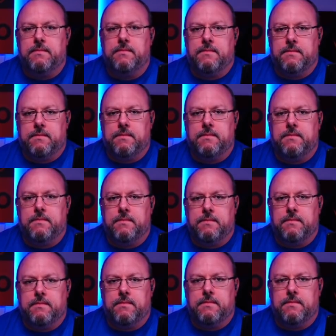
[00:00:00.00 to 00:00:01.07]

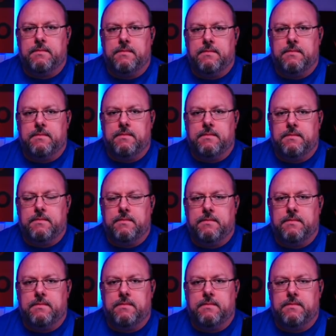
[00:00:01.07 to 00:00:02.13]

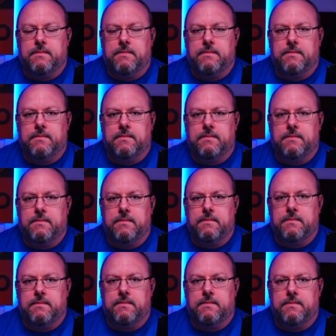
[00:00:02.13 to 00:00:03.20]

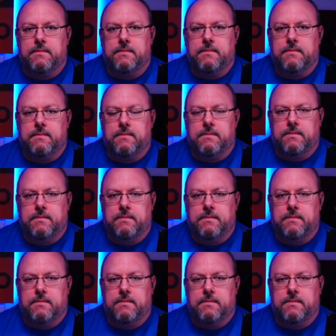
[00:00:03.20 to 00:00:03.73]
(silent)